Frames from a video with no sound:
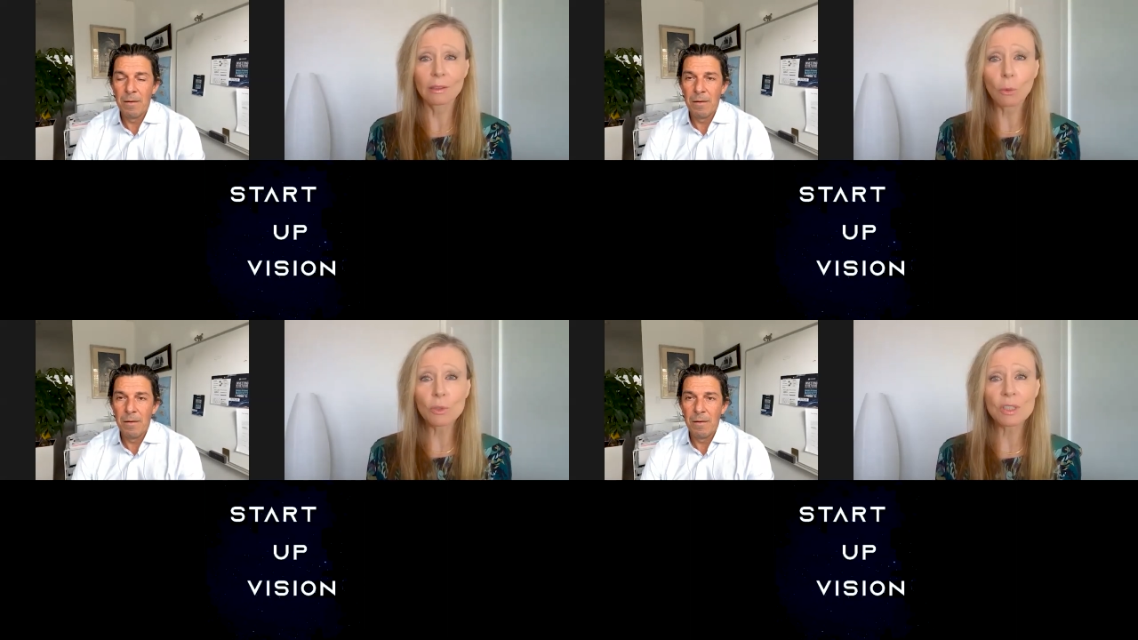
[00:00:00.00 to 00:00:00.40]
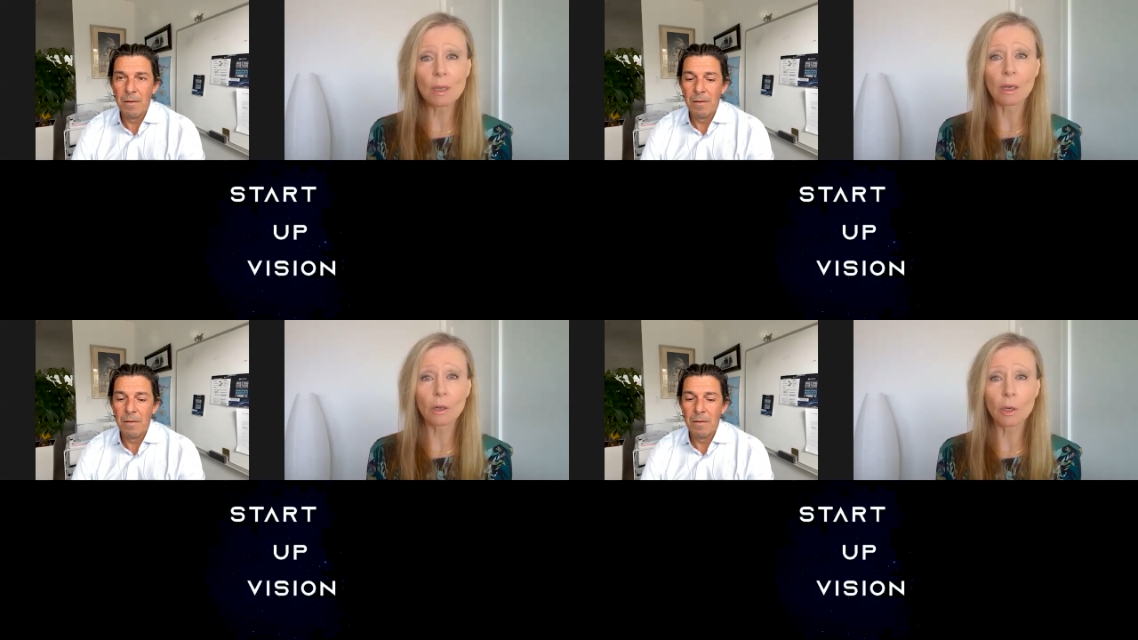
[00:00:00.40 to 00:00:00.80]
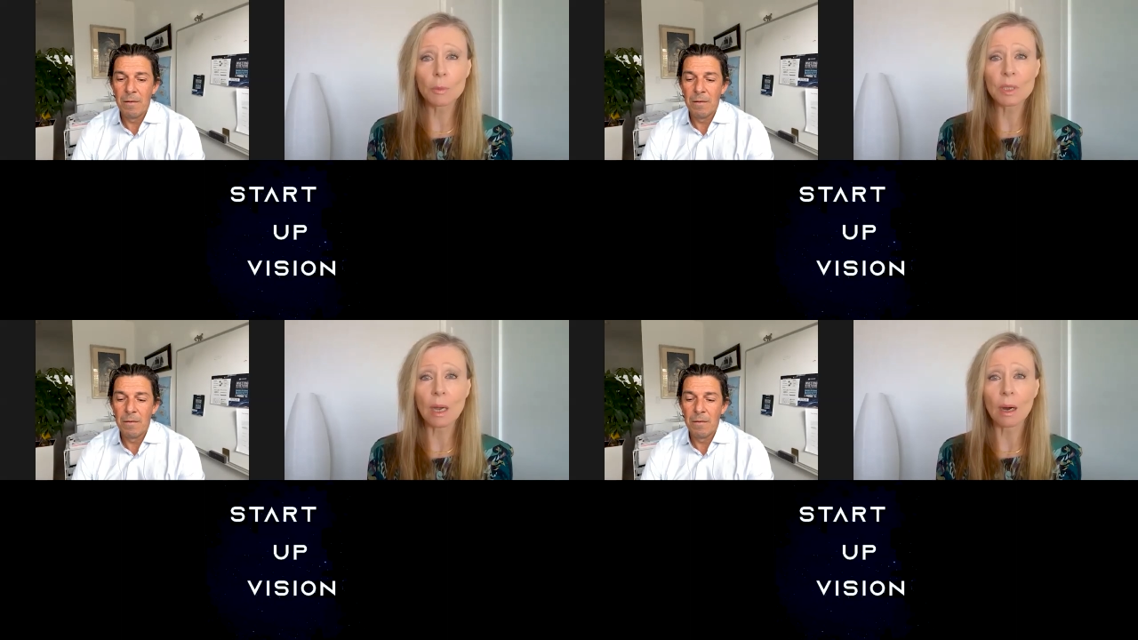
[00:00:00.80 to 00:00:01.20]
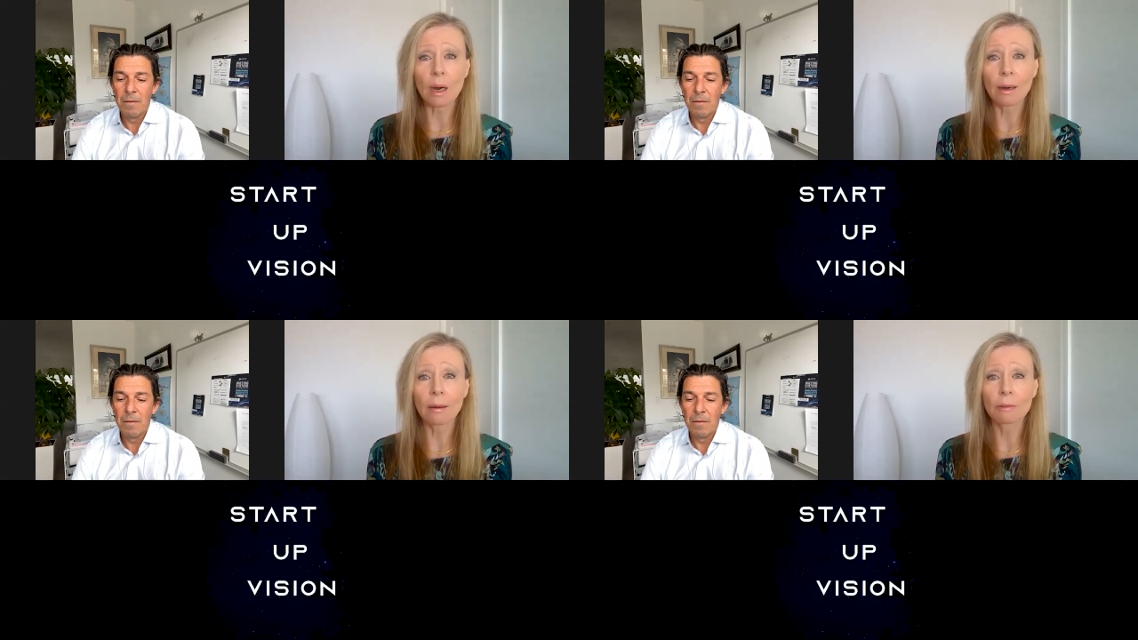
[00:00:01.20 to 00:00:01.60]
Speaker 1: those startups
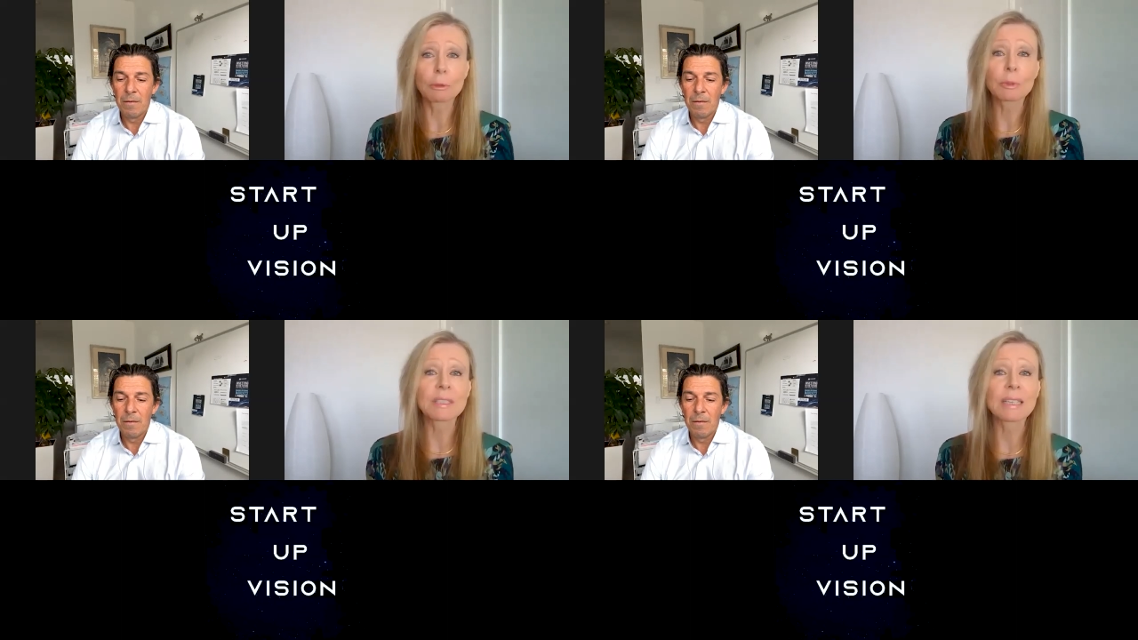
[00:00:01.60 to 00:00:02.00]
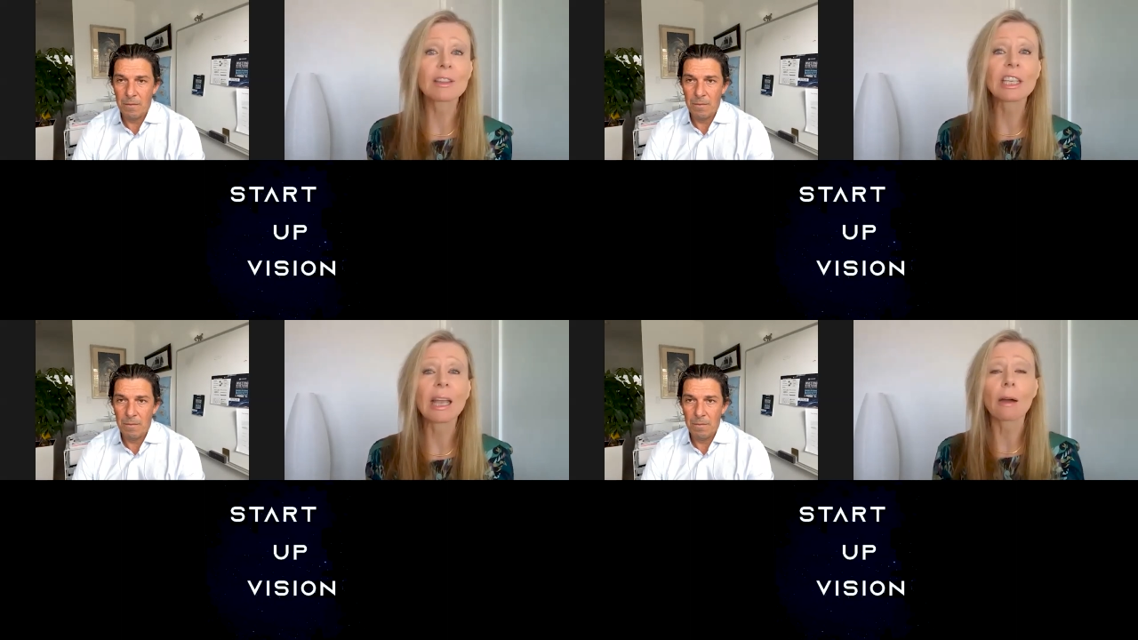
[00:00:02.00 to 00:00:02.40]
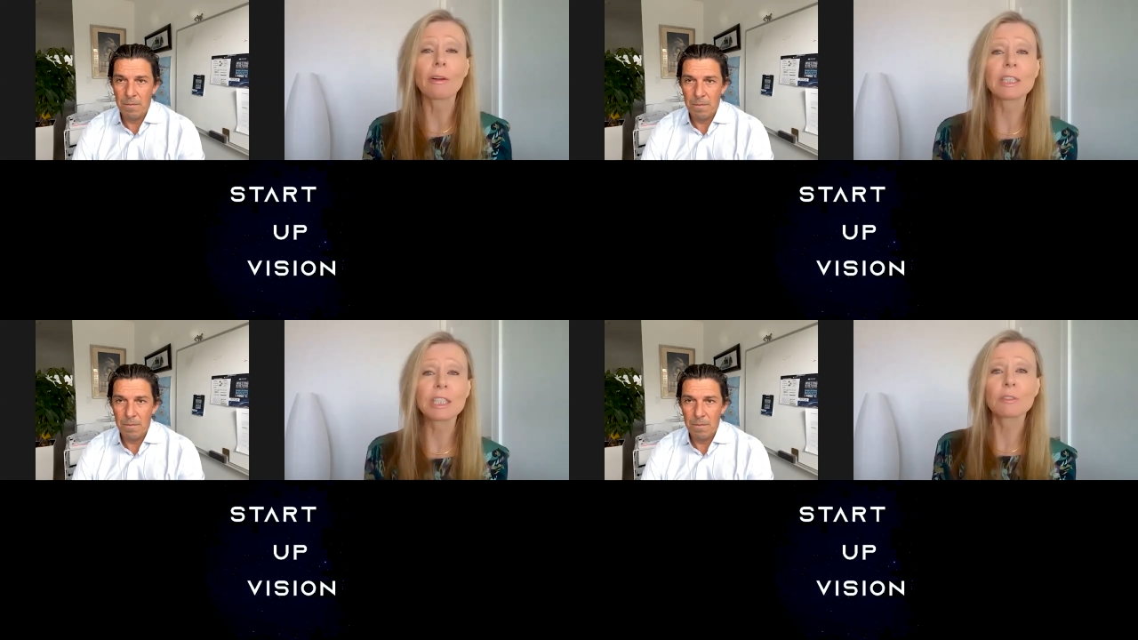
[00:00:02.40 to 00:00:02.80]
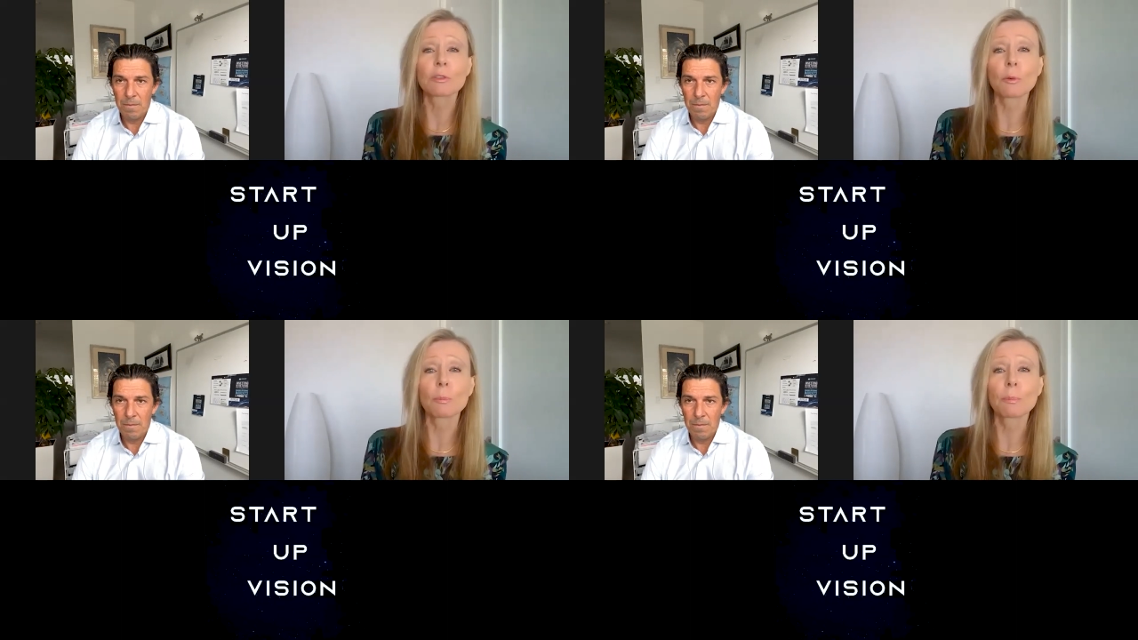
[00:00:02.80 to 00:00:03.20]
represent the R&D
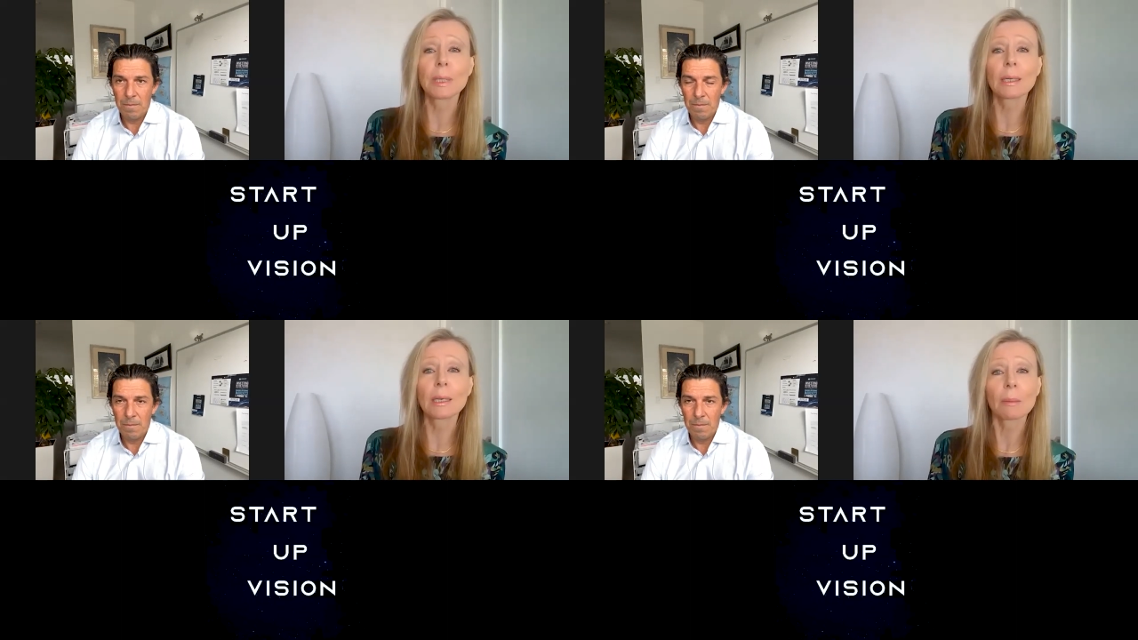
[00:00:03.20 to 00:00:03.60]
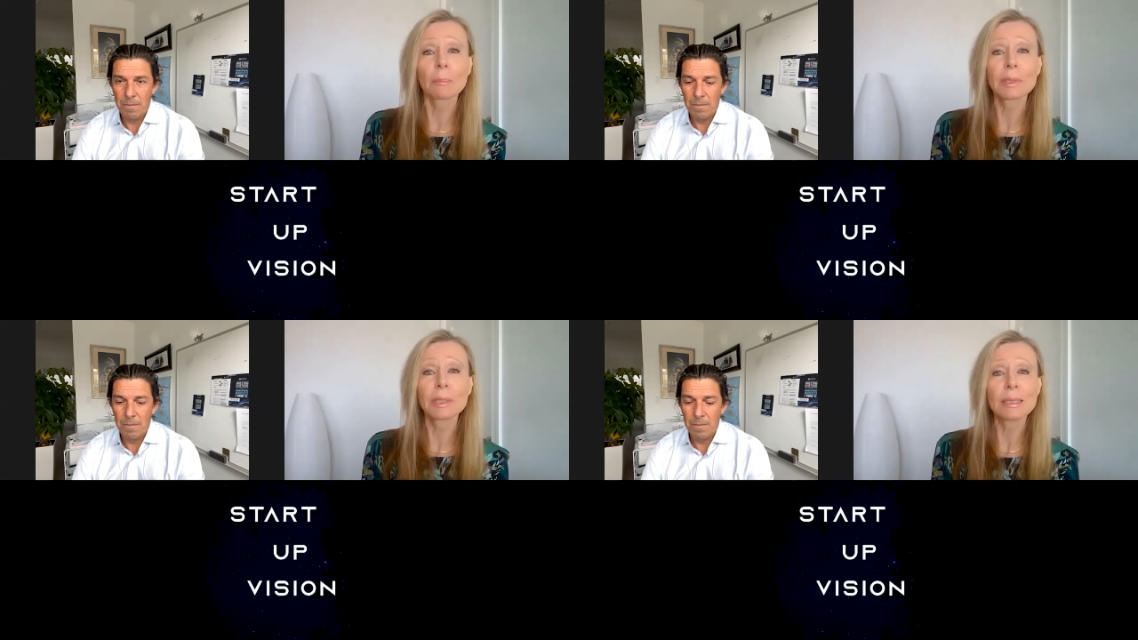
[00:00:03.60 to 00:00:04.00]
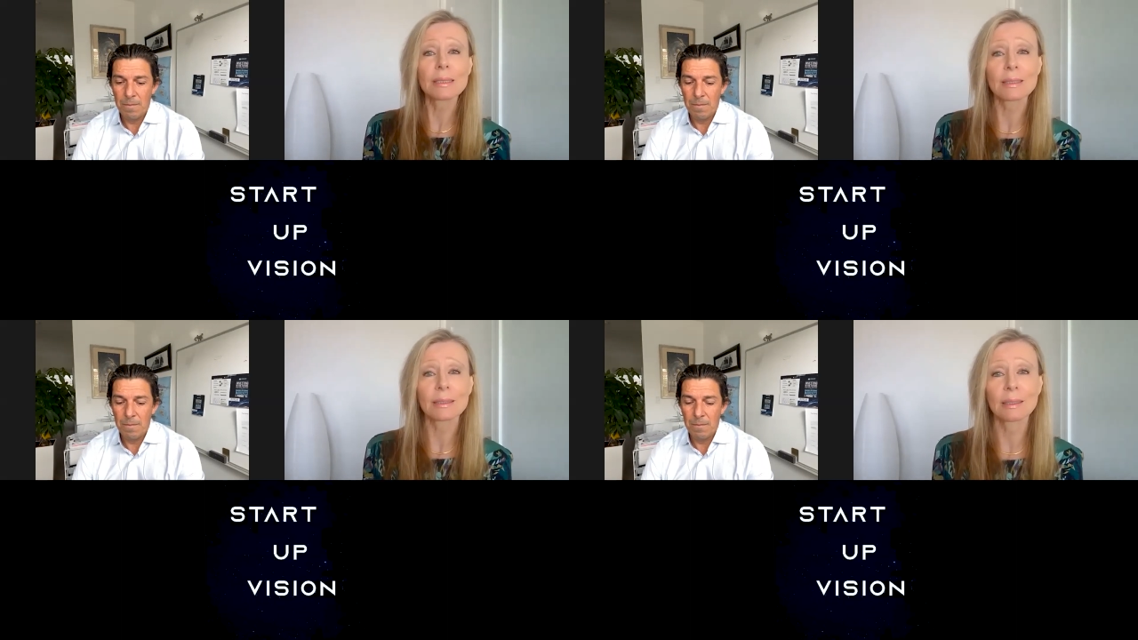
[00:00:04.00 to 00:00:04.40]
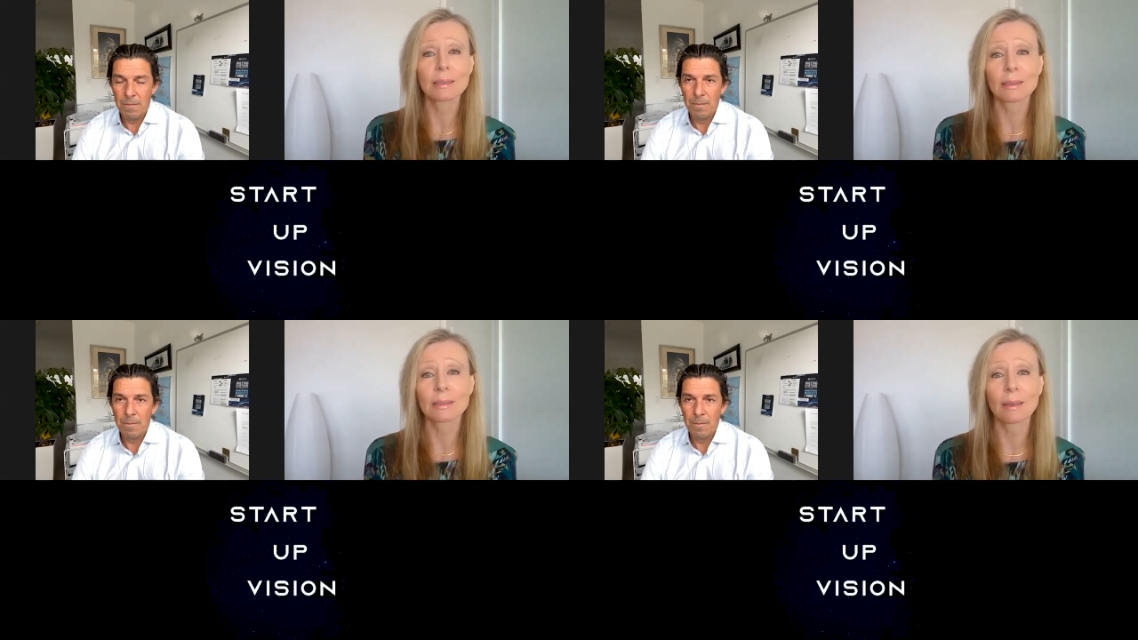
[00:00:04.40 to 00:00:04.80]
for big companies.
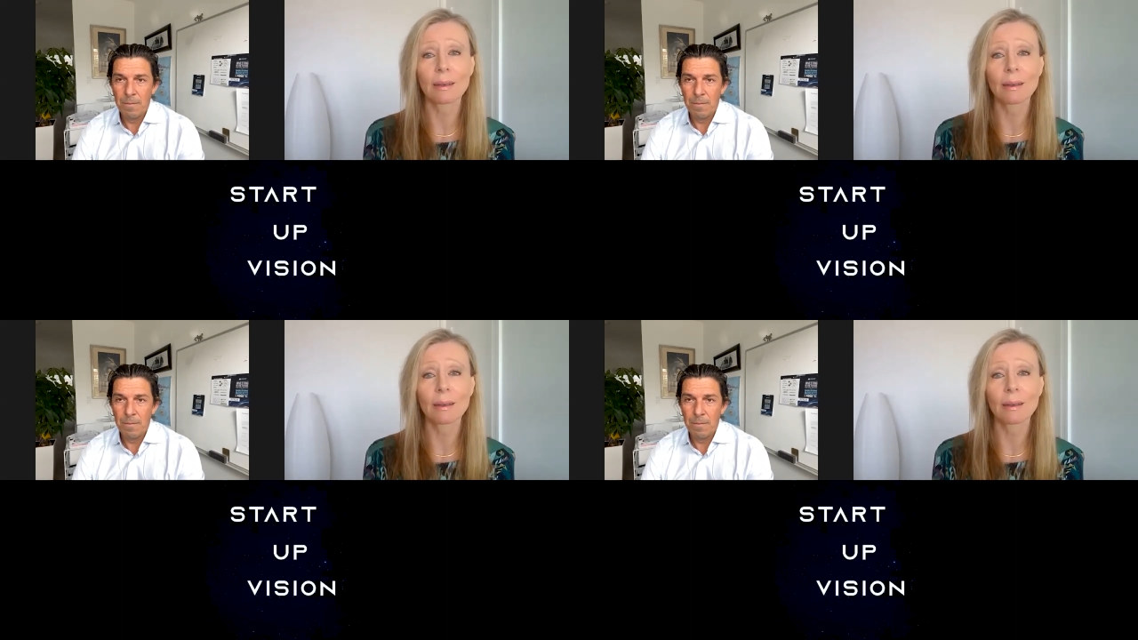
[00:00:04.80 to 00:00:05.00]
It's